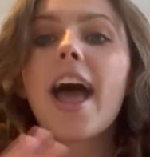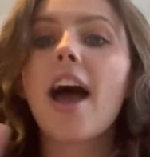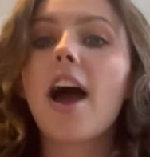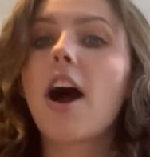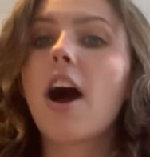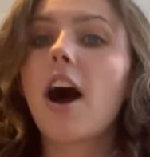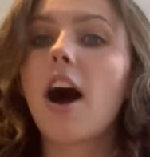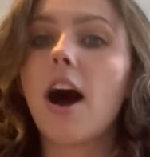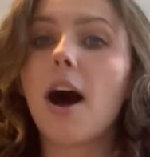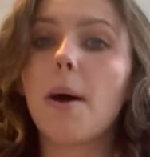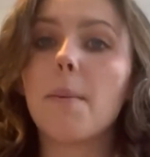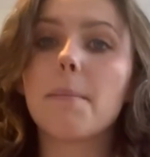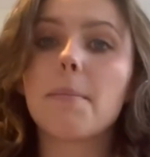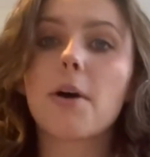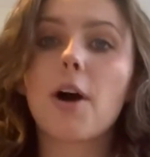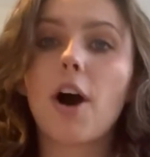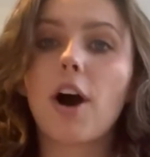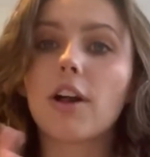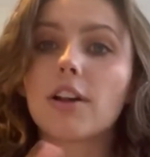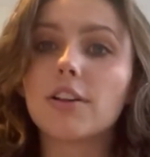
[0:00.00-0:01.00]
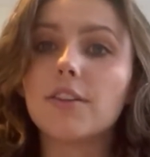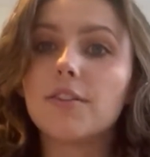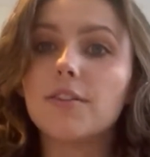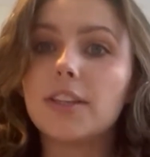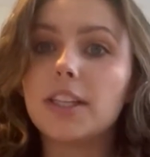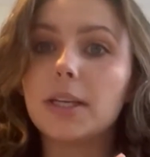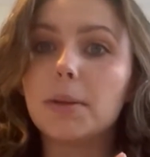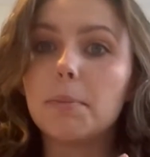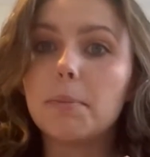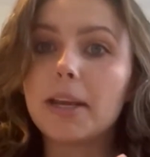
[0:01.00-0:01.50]
all of
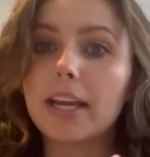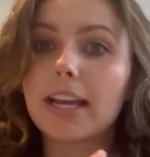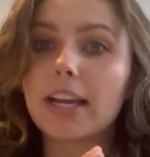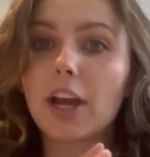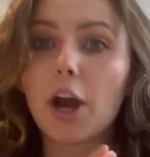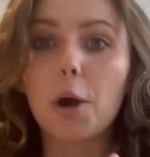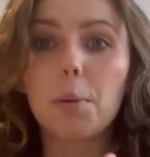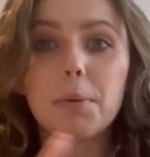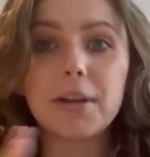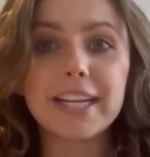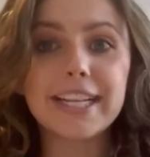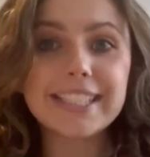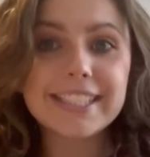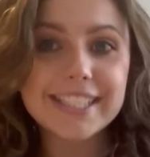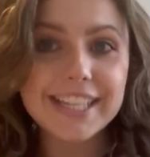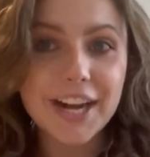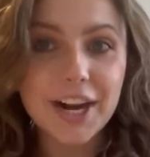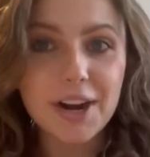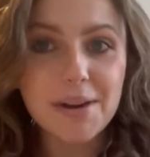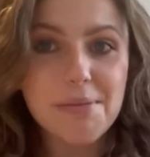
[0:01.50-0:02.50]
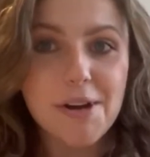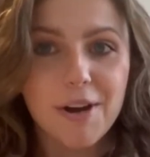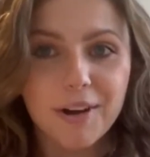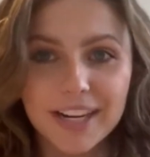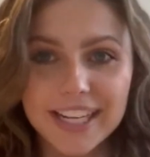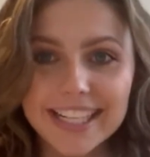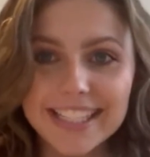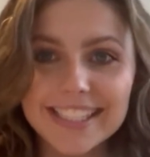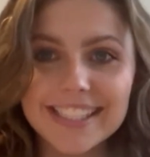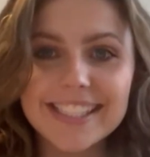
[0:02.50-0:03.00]
the big opening
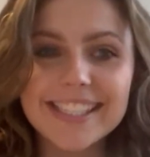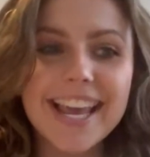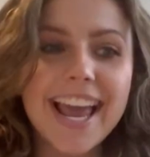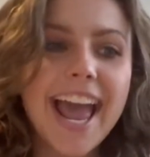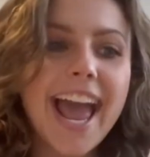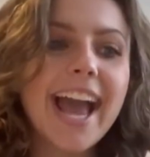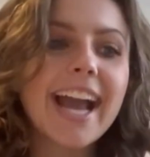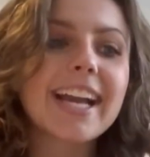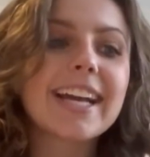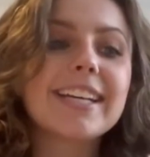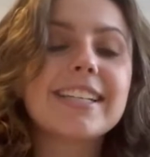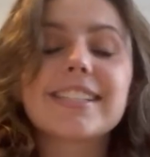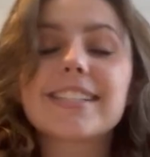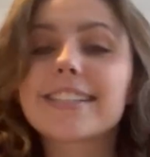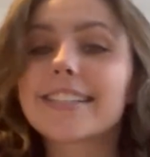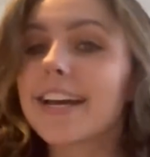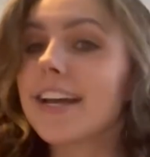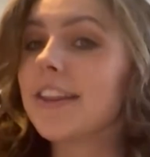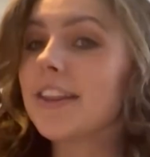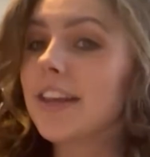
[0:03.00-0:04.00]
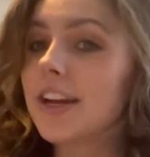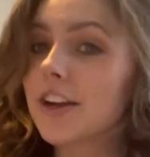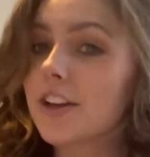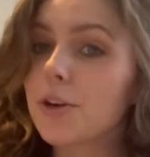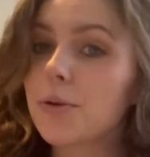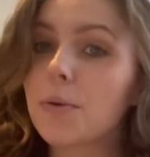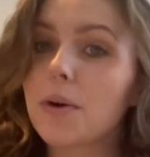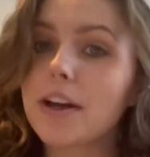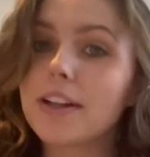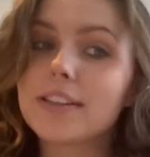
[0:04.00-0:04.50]
ceremonies, because they're the
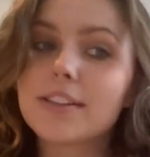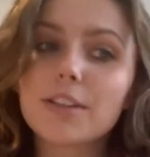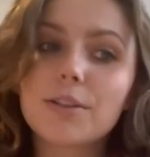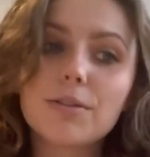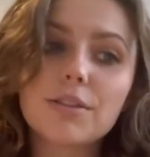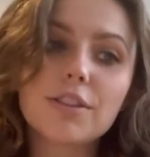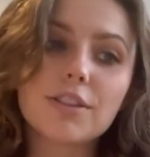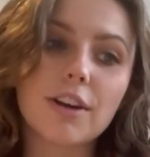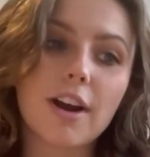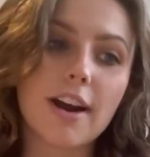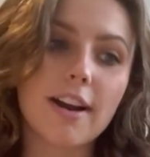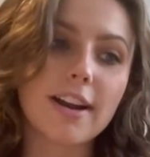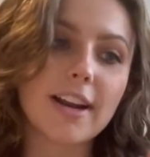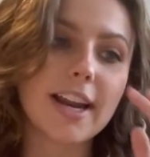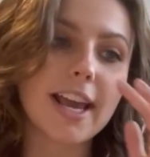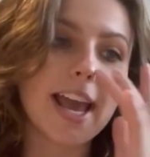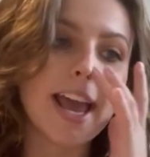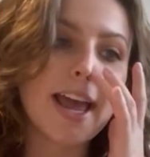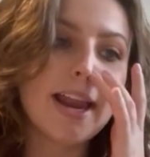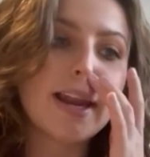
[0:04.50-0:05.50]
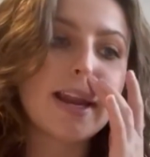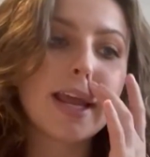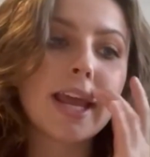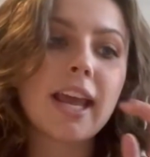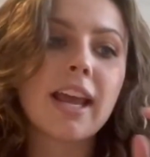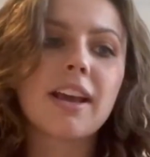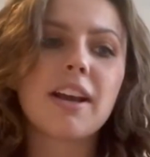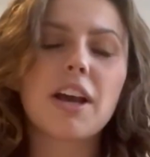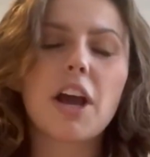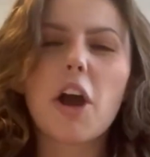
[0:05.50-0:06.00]
ones who started it
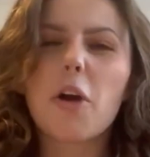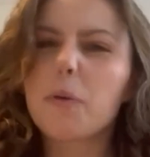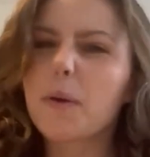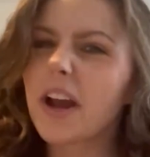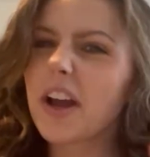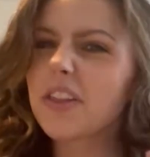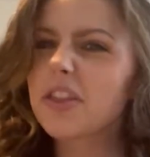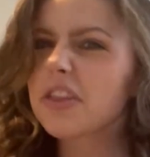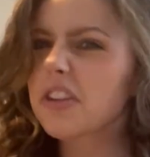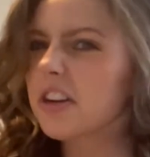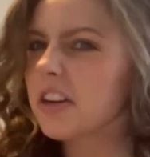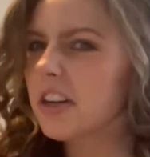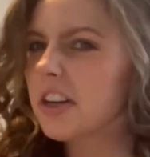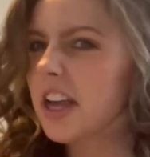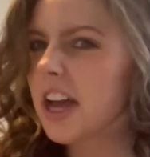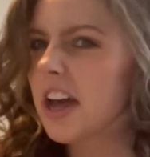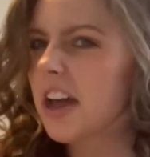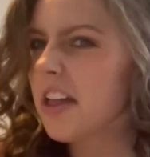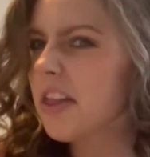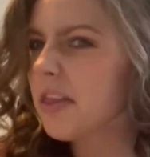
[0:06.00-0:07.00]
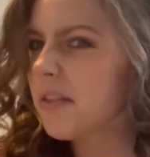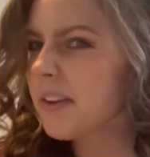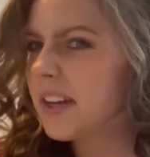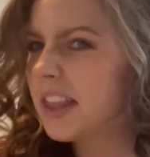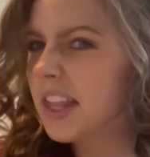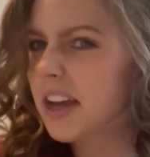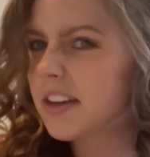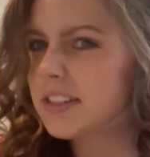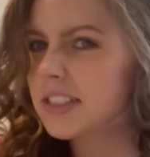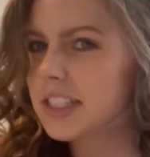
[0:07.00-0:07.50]
around
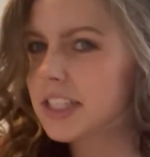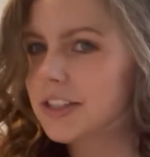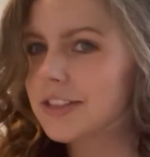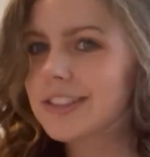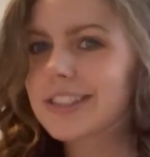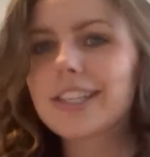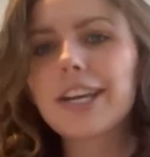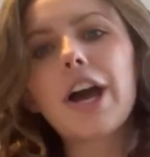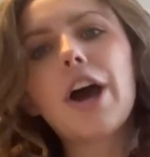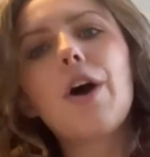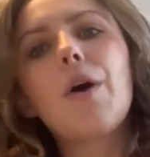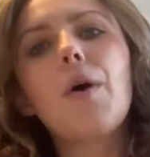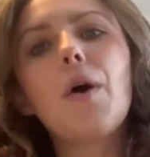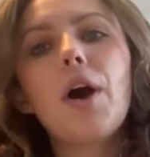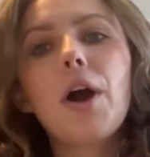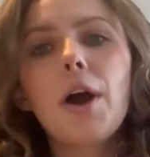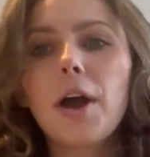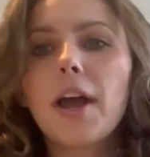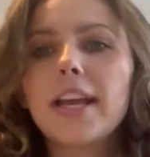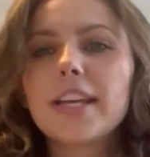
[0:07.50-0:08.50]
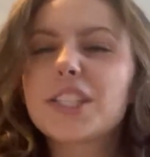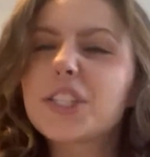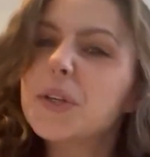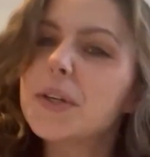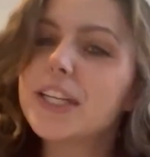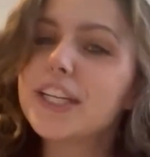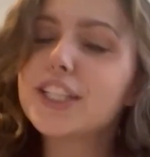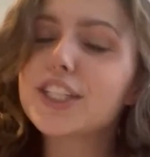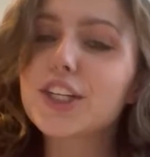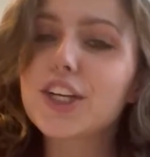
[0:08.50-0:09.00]
3,000 years ago.
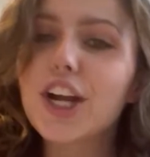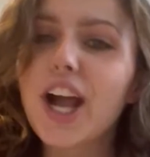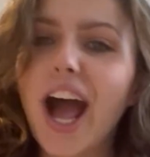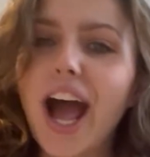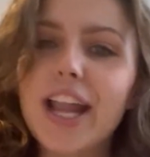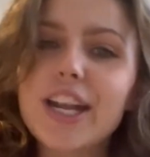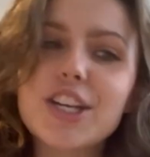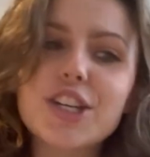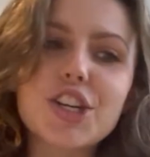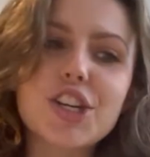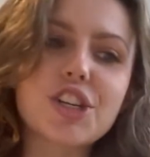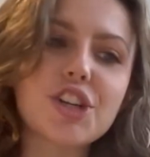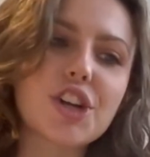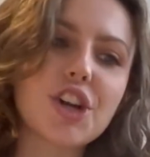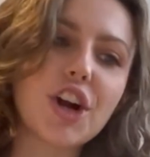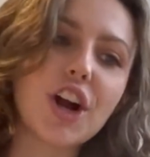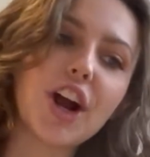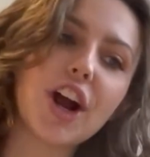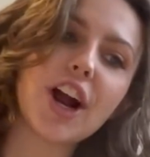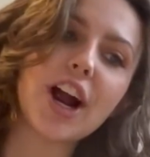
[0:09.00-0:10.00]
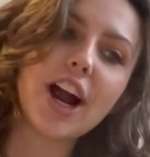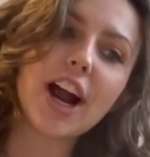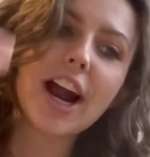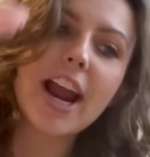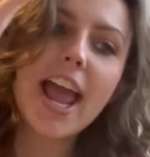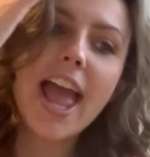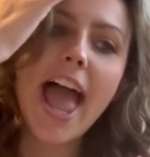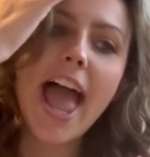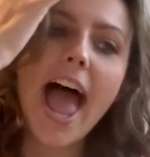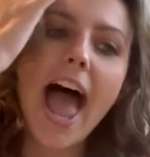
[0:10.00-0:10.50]
Historians are unsure.
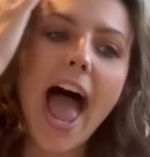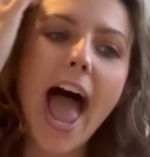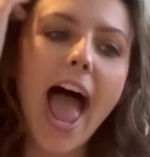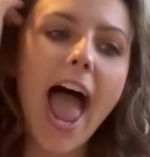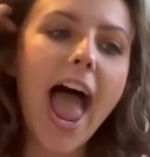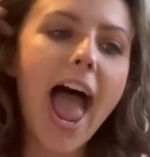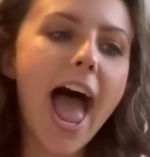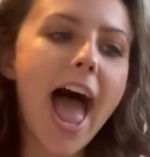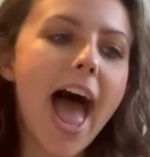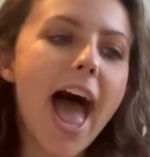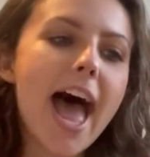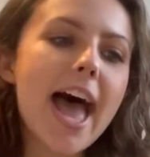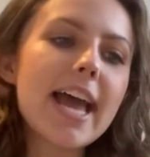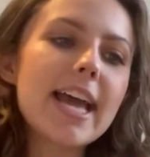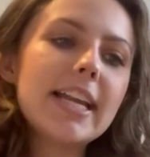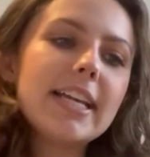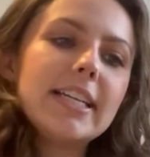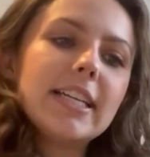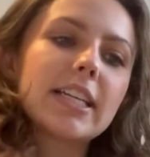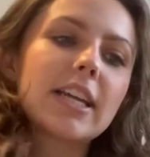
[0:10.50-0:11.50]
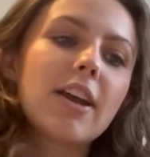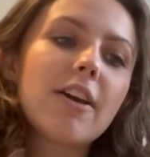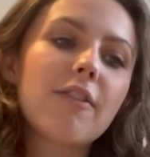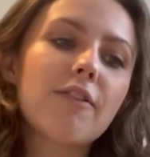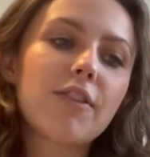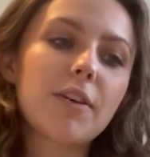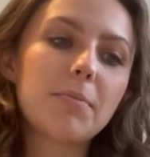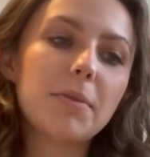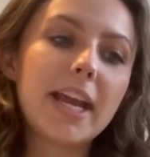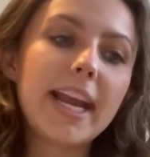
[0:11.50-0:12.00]
And
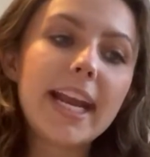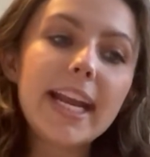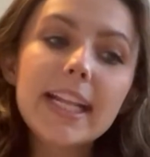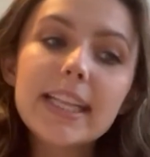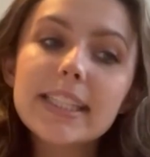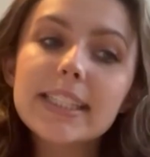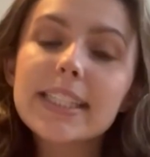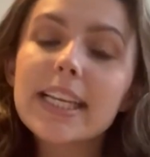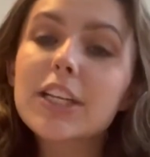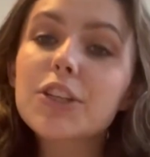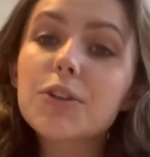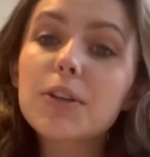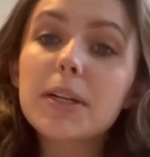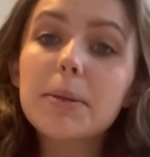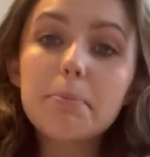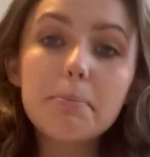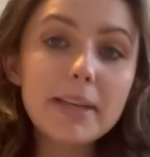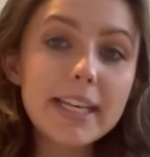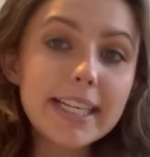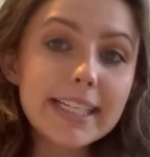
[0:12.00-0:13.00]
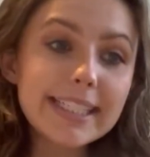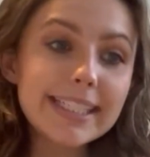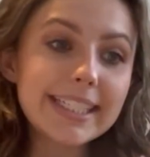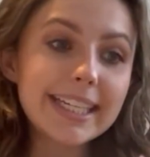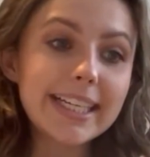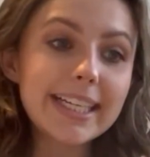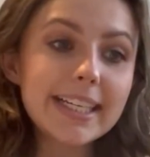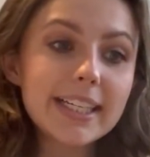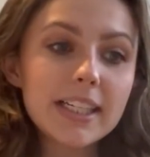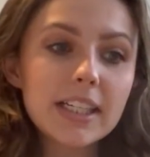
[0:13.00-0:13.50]
from the 8th century
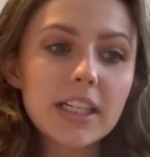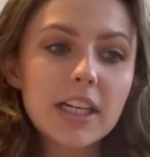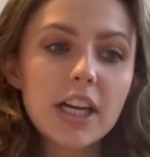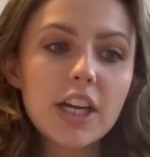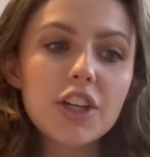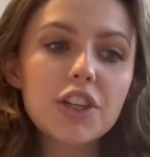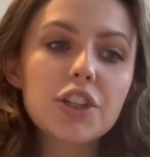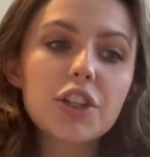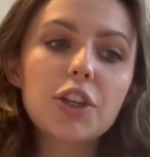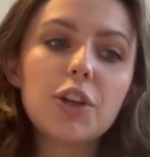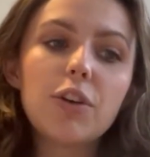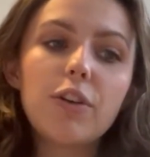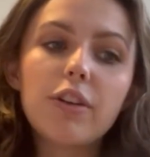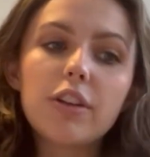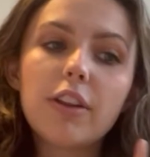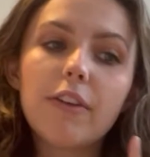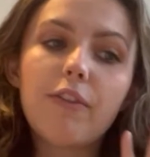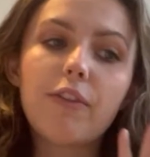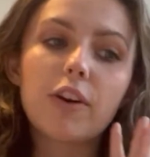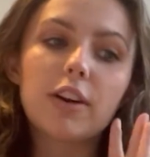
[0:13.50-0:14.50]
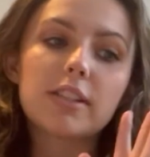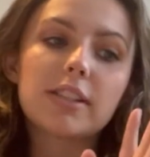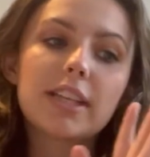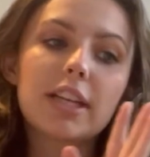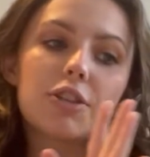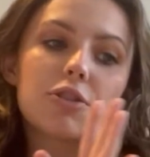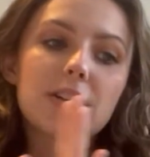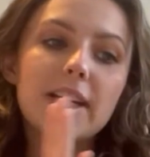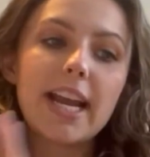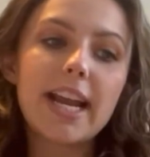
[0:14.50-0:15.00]
BC to the 4th
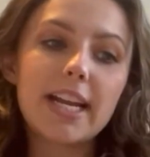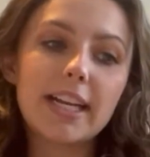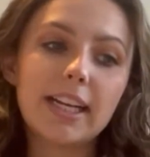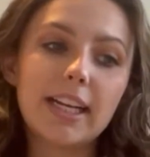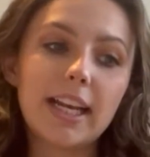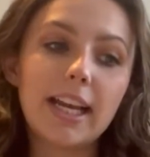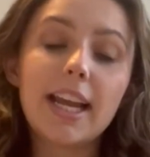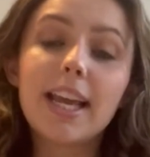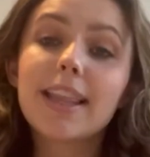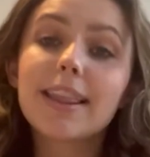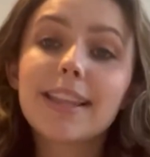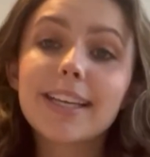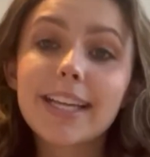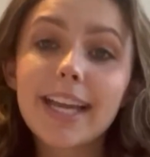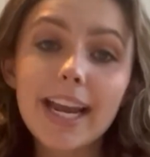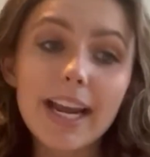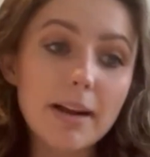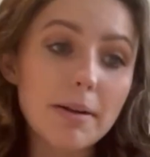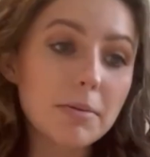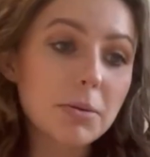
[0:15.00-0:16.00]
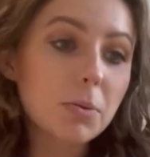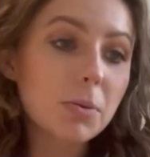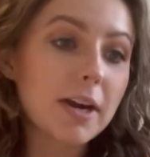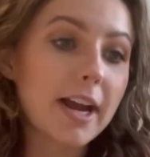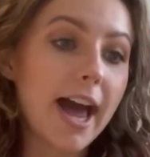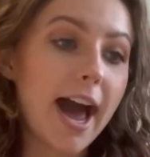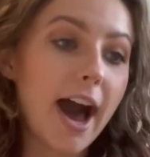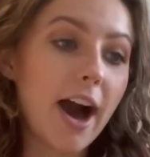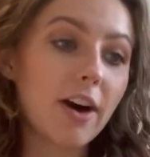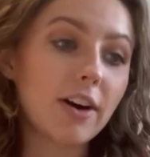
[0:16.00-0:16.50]
century AD, the games were
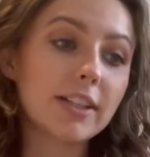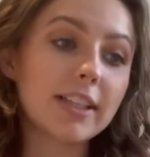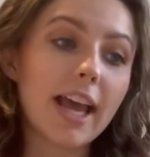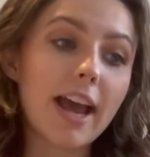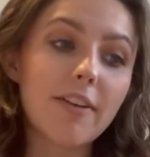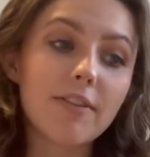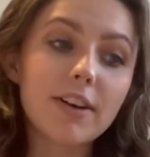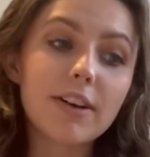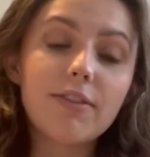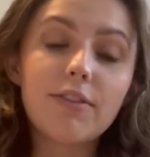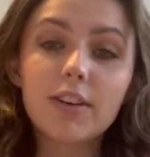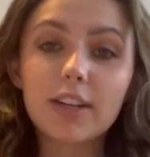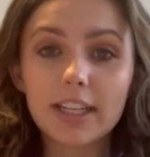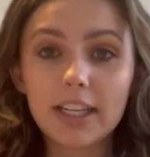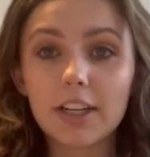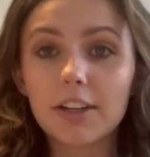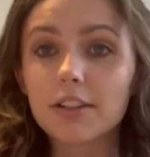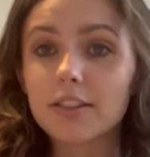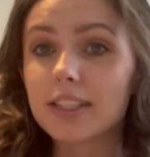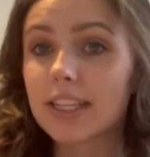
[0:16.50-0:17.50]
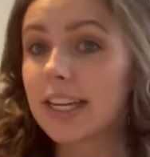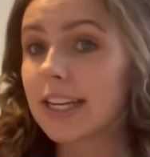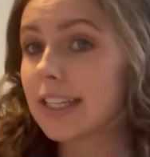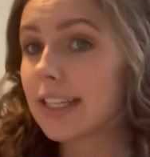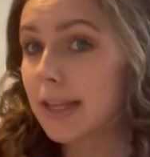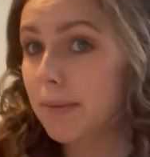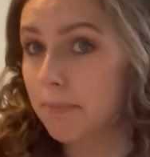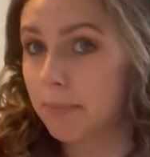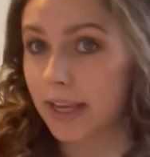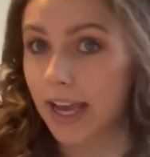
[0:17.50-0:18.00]
held every 4 years in
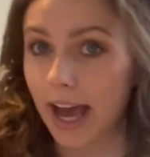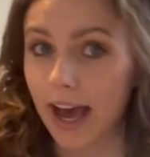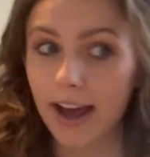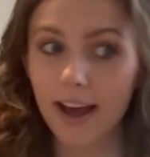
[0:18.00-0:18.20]
Olympia.